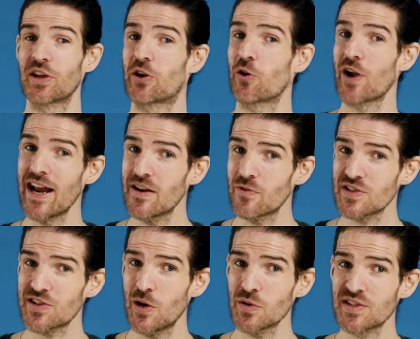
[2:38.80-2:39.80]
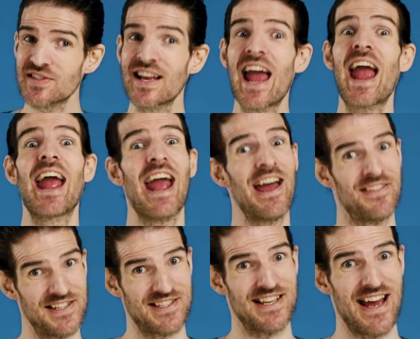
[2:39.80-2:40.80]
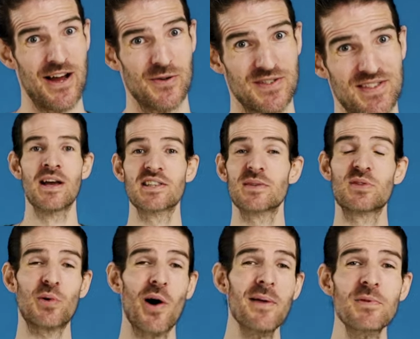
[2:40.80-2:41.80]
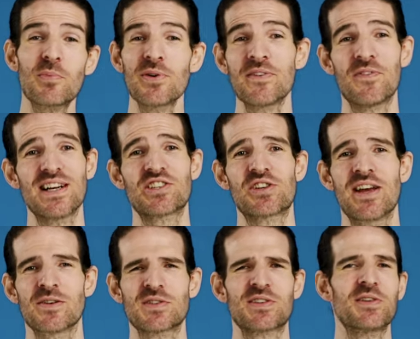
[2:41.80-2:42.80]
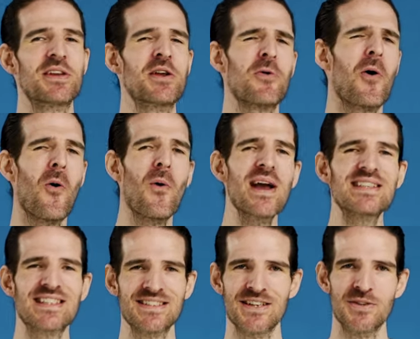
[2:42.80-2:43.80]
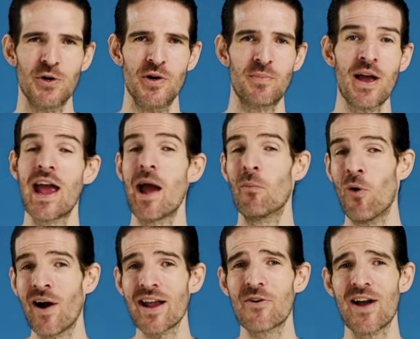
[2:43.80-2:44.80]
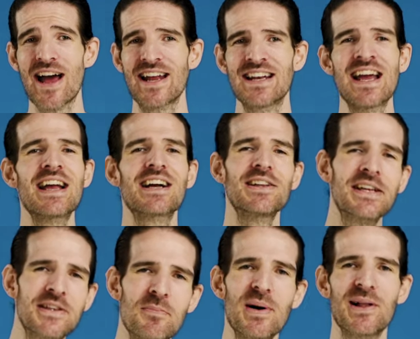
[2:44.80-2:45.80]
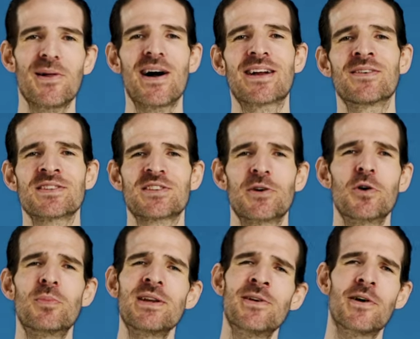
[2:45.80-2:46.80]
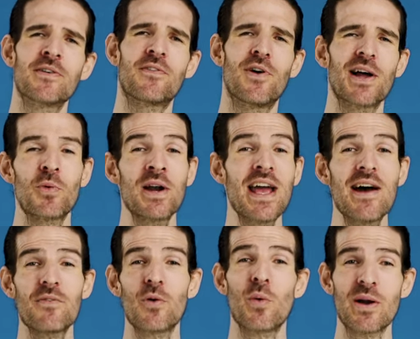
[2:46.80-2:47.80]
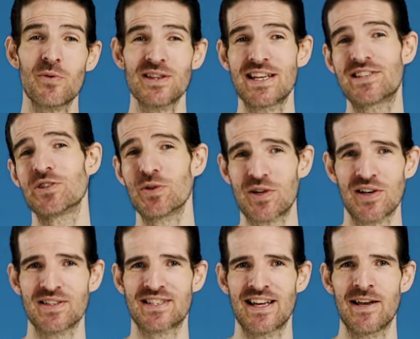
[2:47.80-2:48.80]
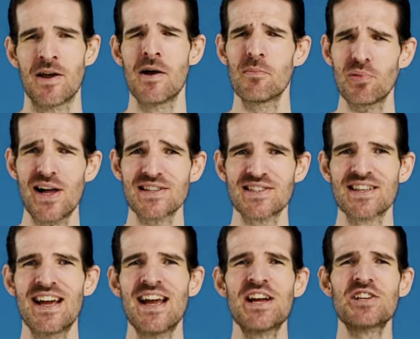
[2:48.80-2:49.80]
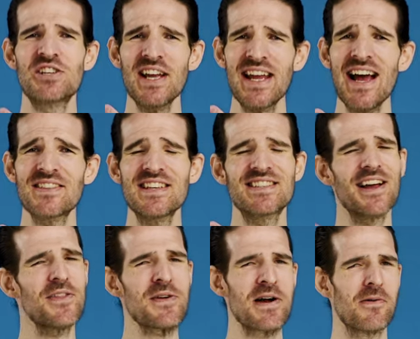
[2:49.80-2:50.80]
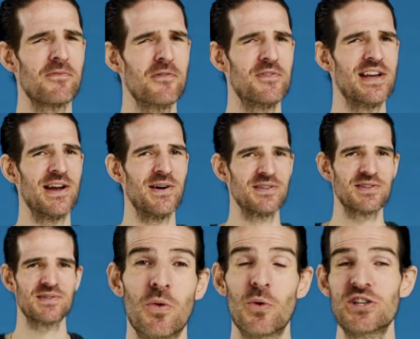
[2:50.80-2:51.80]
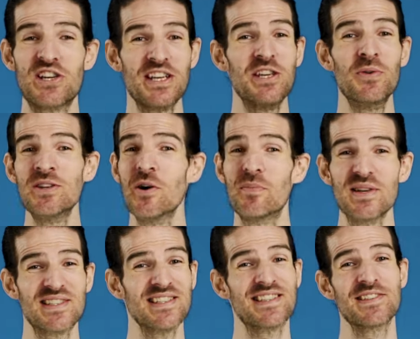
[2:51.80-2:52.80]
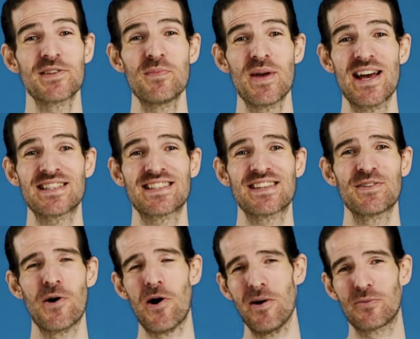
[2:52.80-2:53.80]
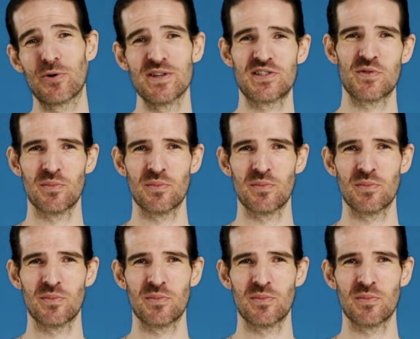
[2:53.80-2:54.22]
the creative results and the sales. Subscribe to Printify's channel so that you're always in the loop. And while you're at it, click the bell icon so you'll be notified whenever we release new content. Plus, check out these other helpful videos. Wishing you and your businesses the best, I'm Chris